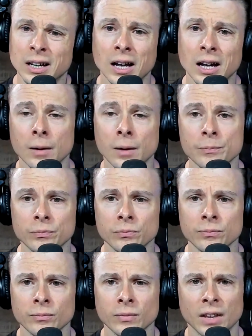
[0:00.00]

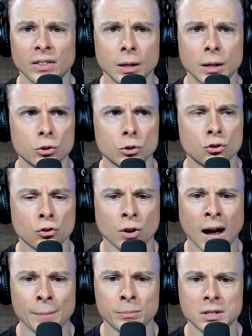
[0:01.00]
I think it was
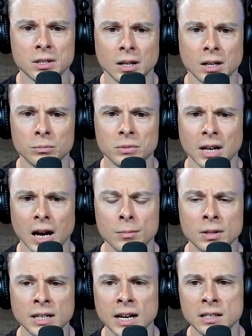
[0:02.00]
dropped sometime
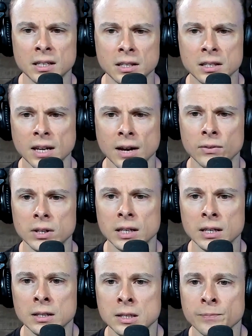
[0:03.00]
in the
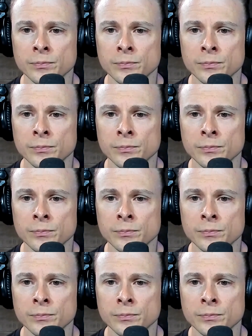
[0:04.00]
1870s.